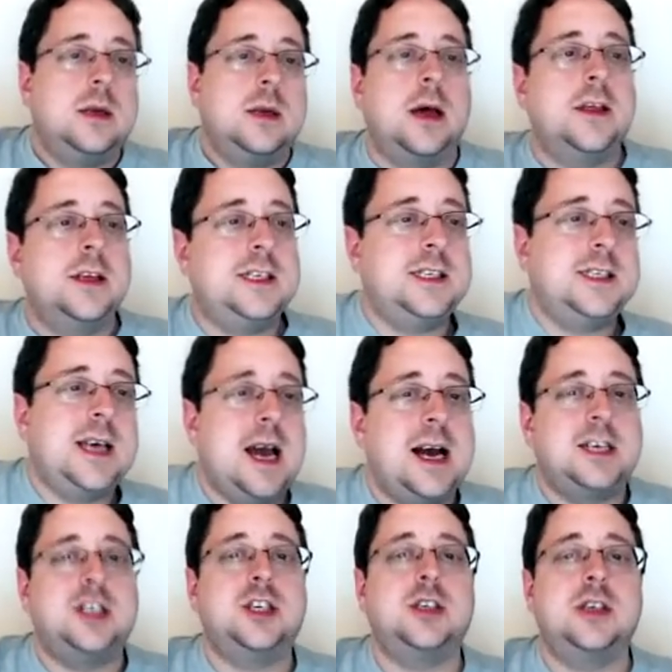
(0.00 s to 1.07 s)
Now this is
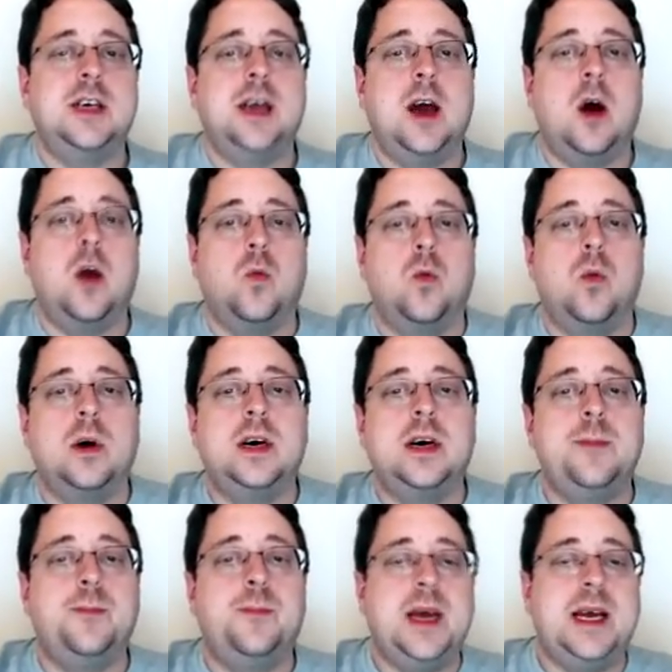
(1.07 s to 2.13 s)
actually a really
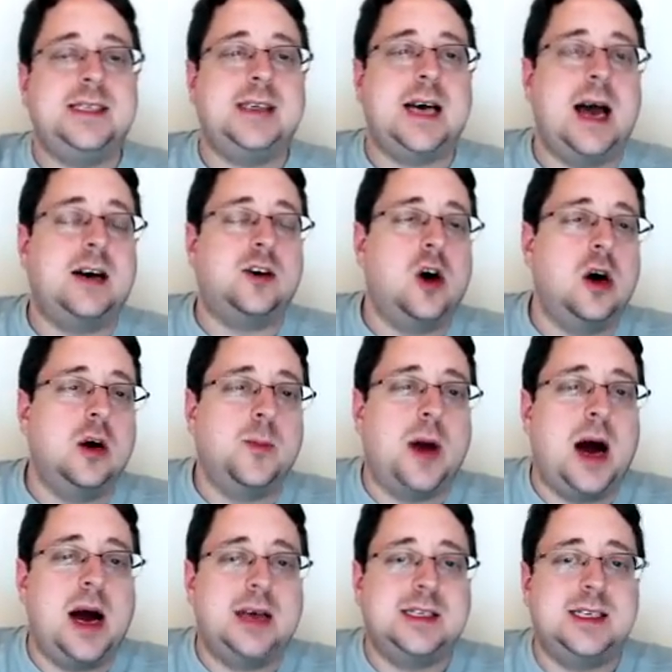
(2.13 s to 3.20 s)
big dialog
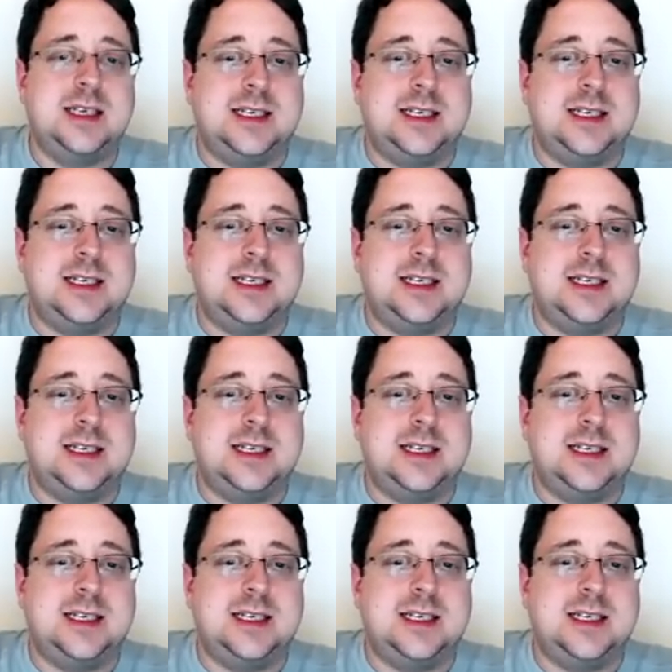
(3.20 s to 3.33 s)
box,